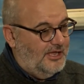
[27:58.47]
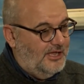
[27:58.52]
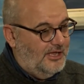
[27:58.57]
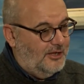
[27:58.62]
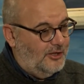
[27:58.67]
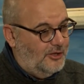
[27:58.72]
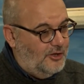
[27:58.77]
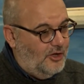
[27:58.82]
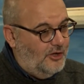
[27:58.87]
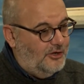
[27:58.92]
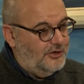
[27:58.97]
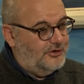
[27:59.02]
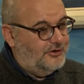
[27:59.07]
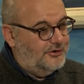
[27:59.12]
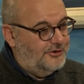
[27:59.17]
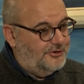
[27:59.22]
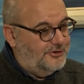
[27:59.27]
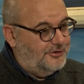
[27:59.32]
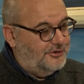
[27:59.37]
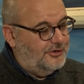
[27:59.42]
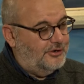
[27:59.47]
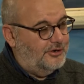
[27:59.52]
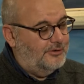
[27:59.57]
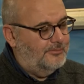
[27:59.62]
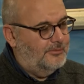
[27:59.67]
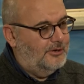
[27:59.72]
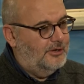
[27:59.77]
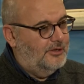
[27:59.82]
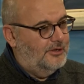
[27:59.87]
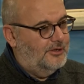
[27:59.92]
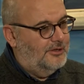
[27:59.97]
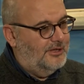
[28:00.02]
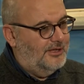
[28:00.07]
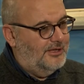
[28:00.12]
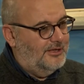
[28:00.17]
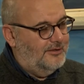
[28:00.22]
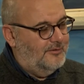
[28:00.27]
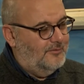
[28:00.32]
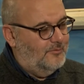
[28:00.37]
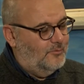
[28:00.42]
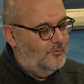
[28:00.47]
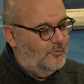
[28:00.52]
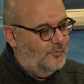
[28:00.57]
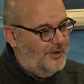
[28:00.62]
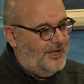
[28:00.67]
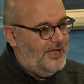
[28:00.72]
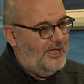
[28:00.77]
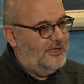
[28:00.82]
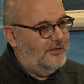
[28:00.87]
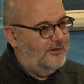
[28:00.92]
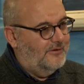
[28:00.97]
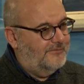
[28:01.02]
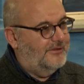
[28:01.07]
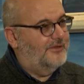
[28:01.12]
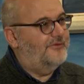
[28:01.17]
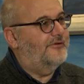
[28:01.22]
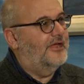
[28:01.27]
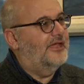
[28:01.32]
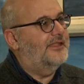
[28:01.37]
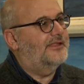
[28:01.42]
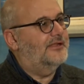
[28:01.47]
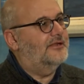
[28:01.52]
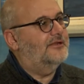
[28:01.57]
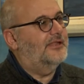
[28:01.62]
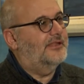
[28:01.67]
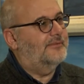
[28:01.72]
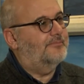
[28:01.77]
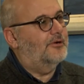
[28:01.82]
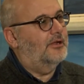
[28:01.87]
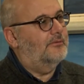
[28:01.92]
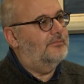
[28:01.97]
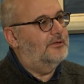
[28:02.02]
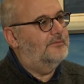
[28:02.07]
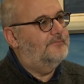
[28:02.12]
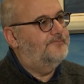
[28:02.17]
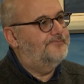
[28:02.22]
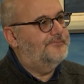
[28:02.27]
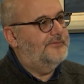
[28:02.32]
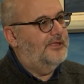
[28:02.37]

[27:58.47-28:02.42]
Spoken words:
a longer term way of addressing this problem.